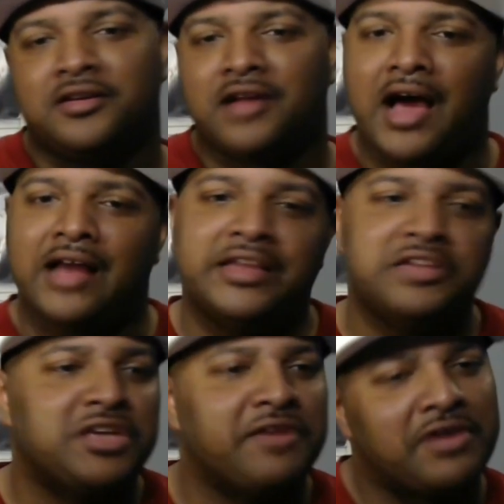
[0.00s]
I at
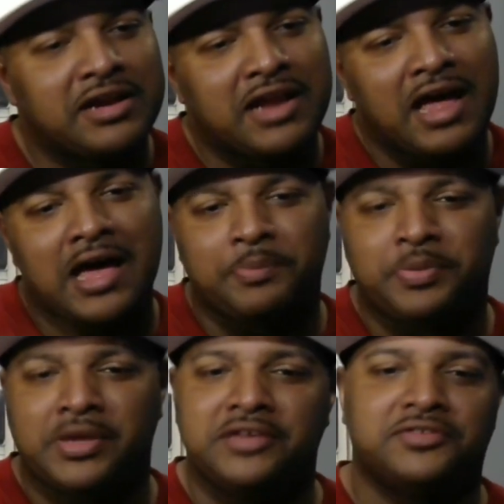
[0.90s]
least give her a
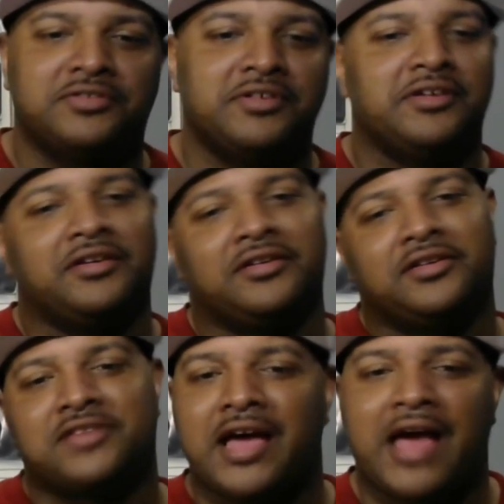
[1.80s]
9-piece,
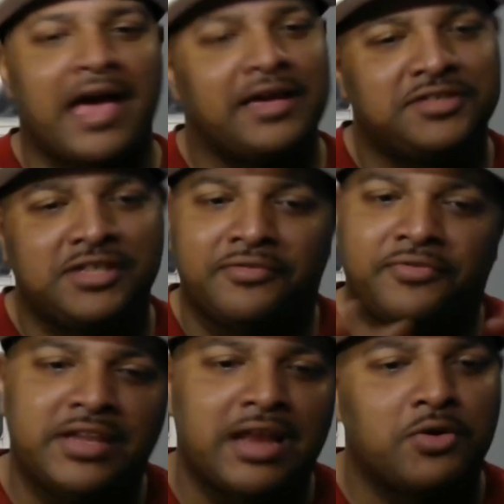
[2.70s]
because I ain't see the
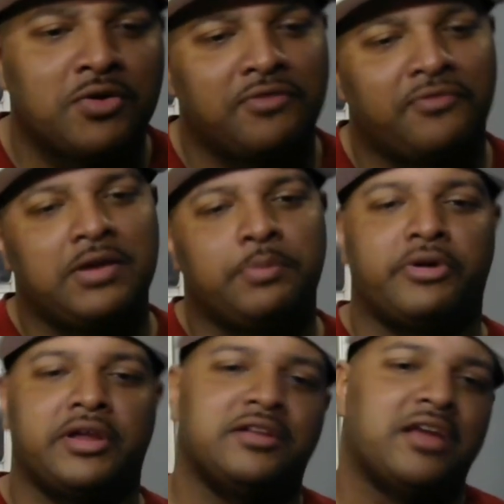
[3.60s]
feet. I don't know if the feet
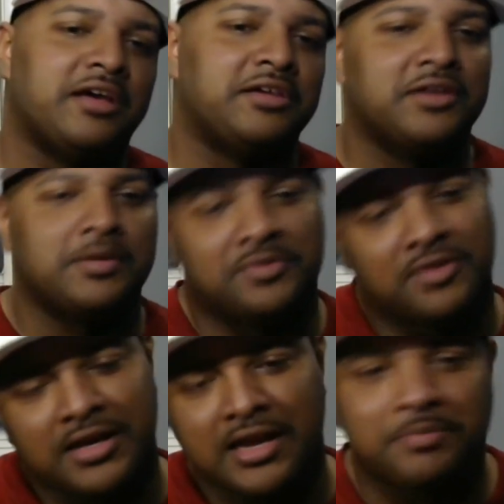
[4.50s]
pretty or not, you know what I'm
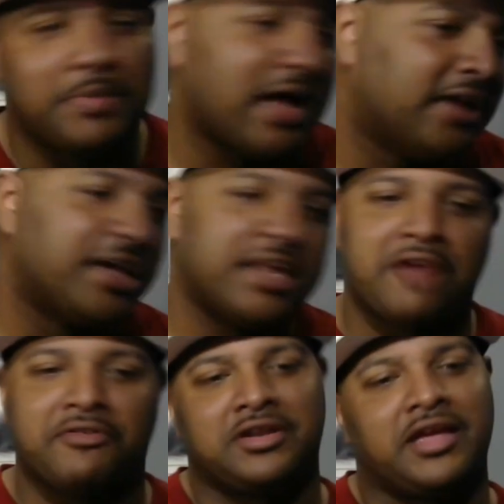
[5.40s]
saying? That's me. I look at
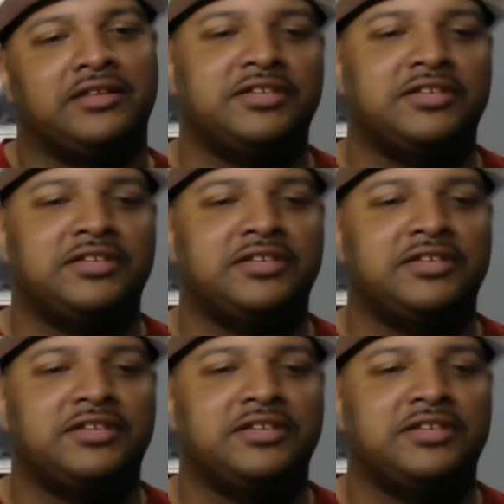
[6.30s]
everything.